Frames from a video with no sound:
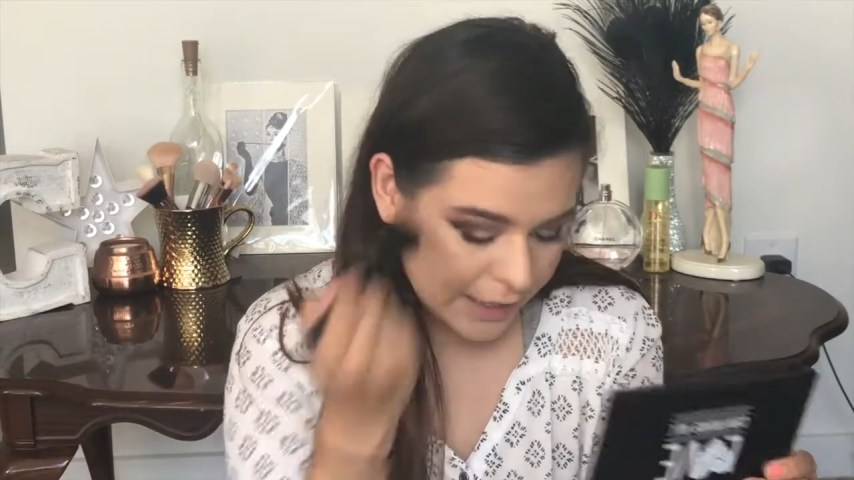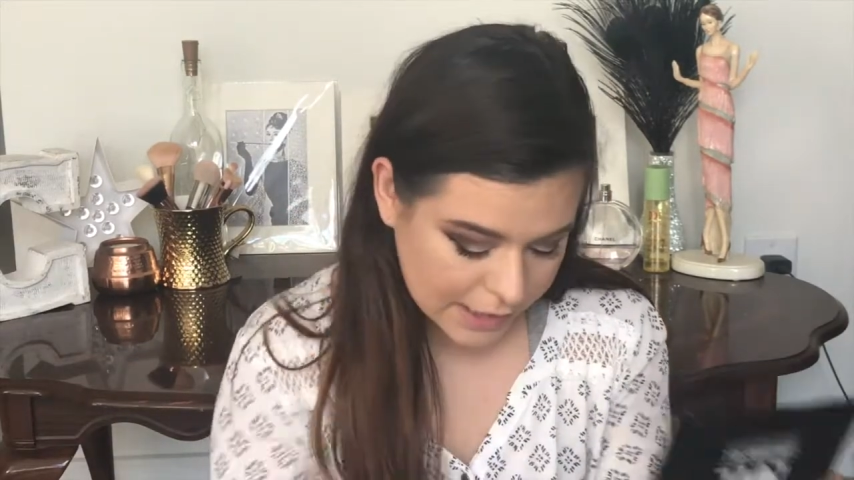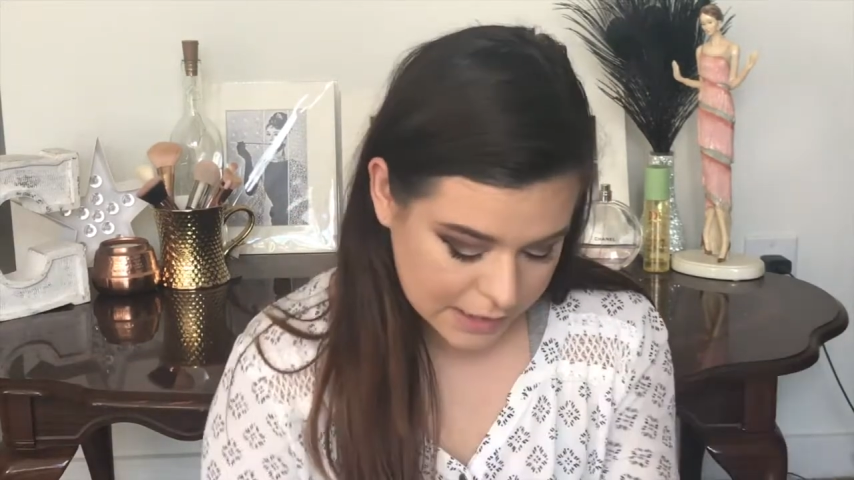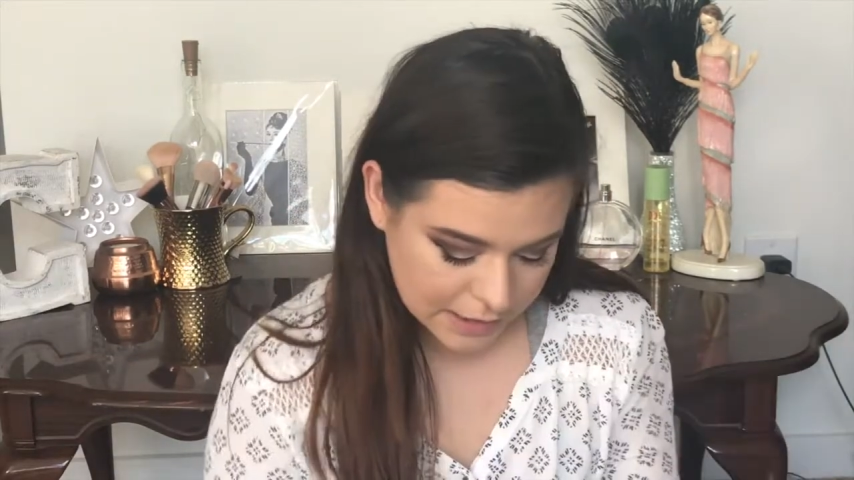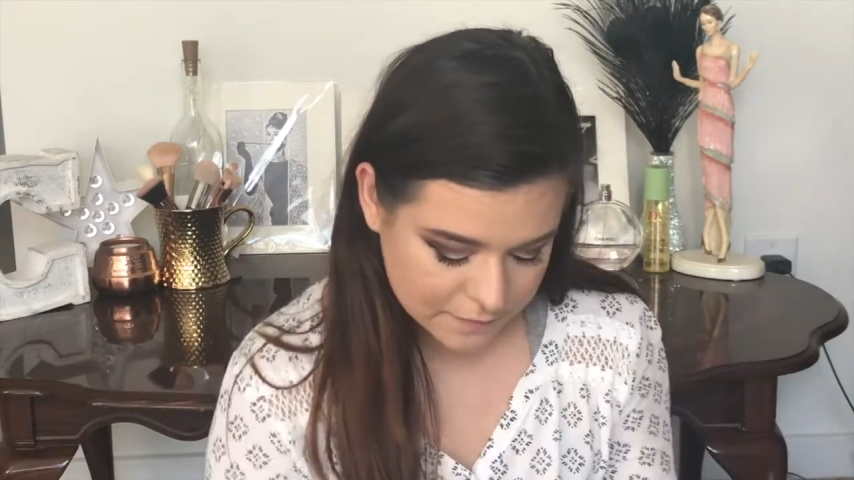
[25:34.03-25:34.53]

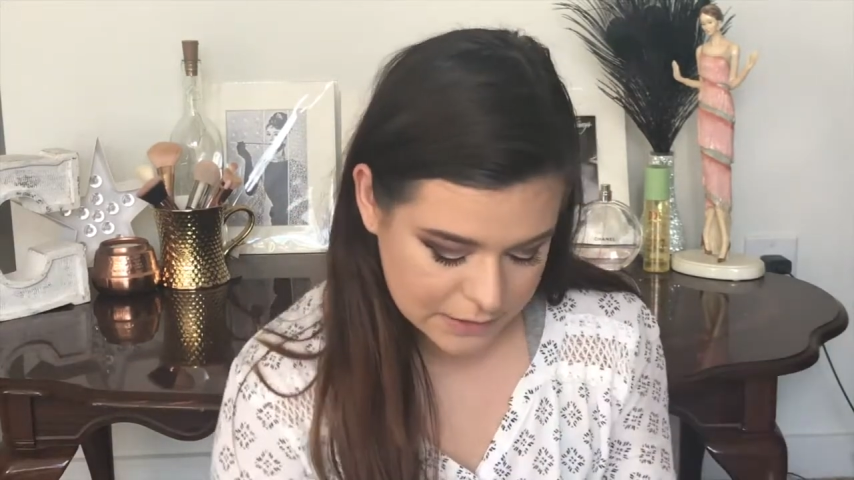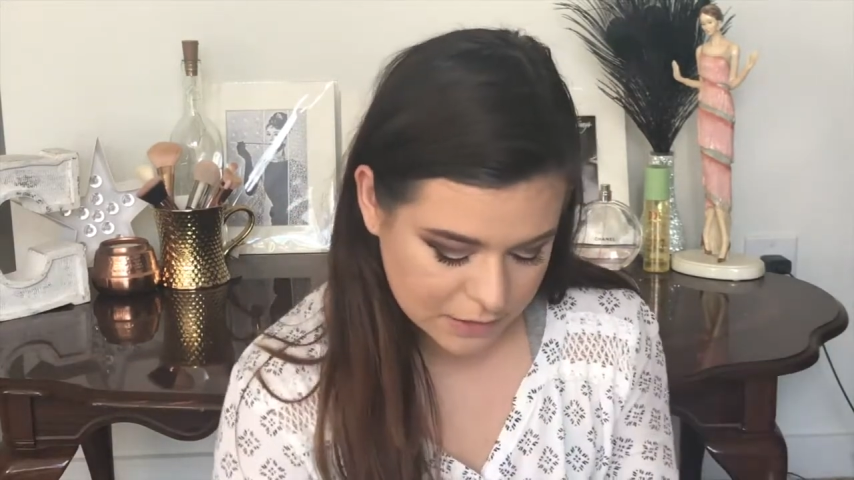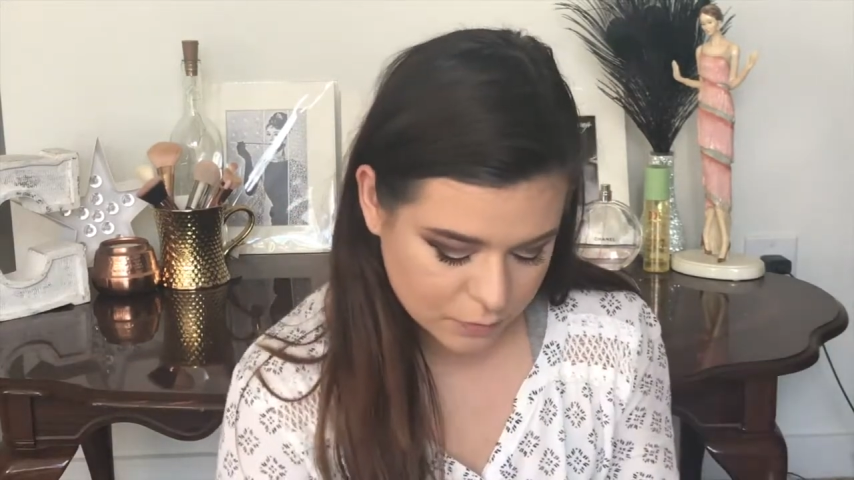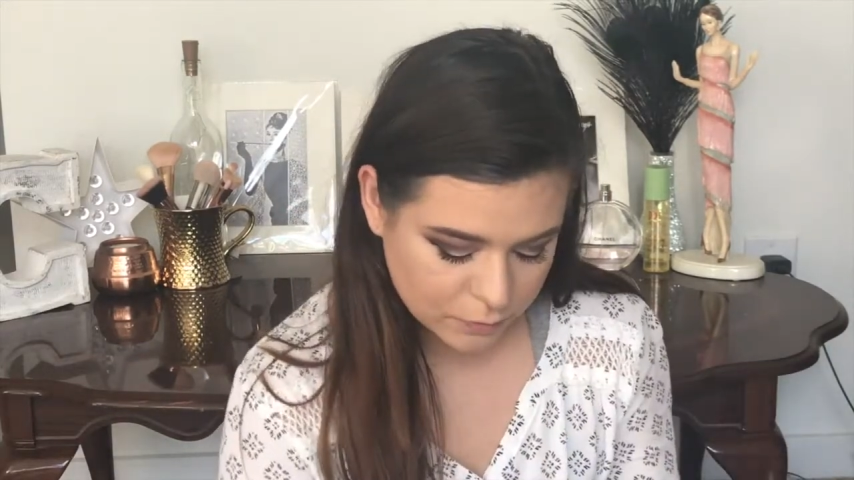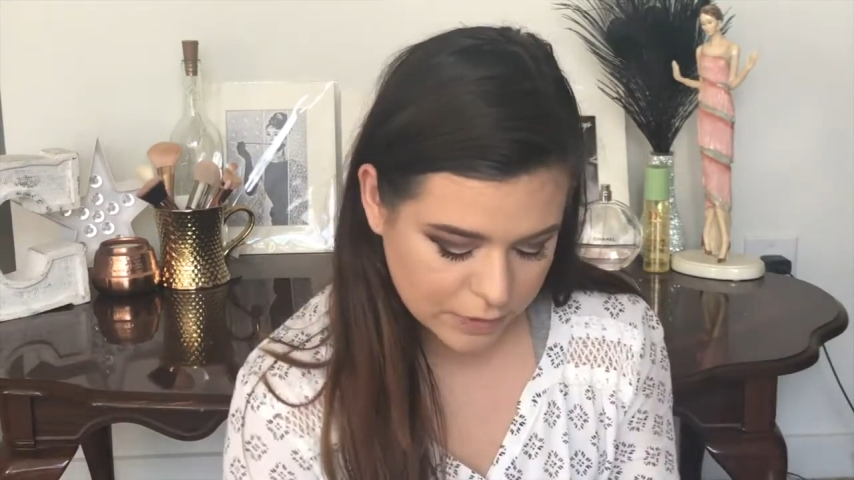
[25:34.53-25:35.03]
kind of gives
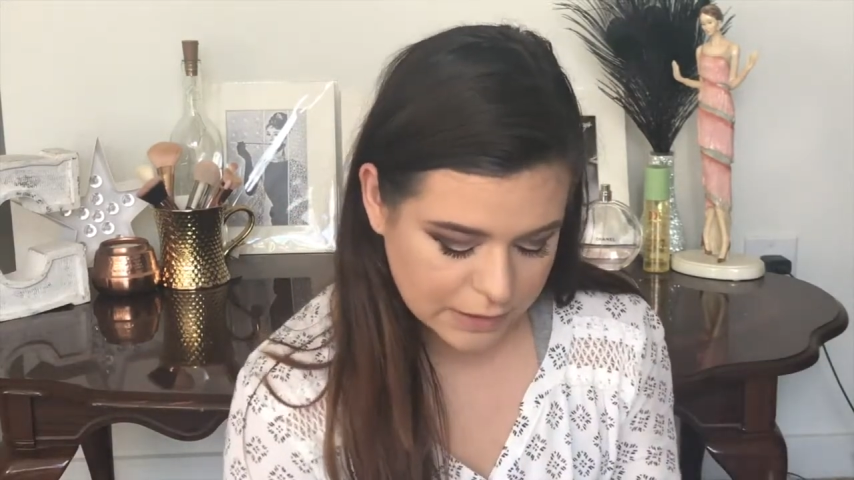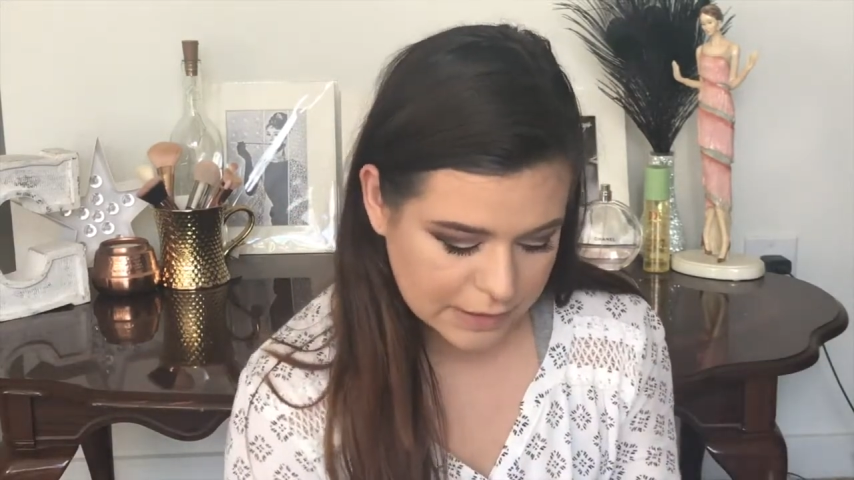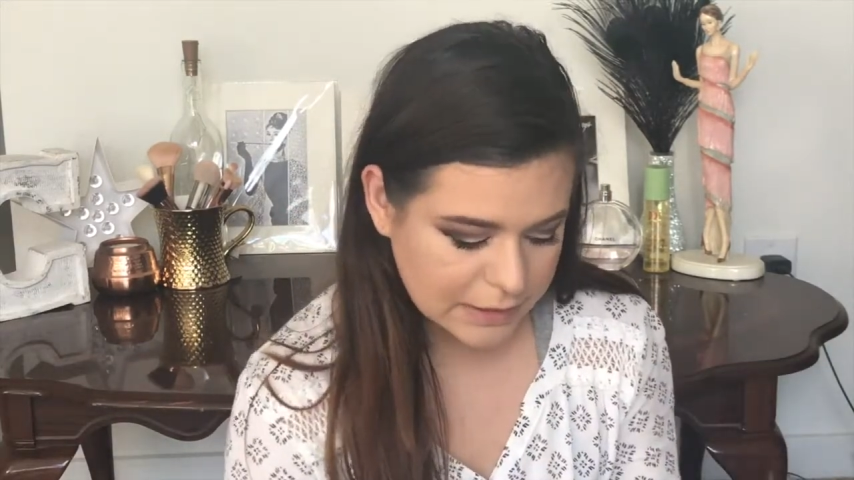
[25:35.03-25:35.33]
like a really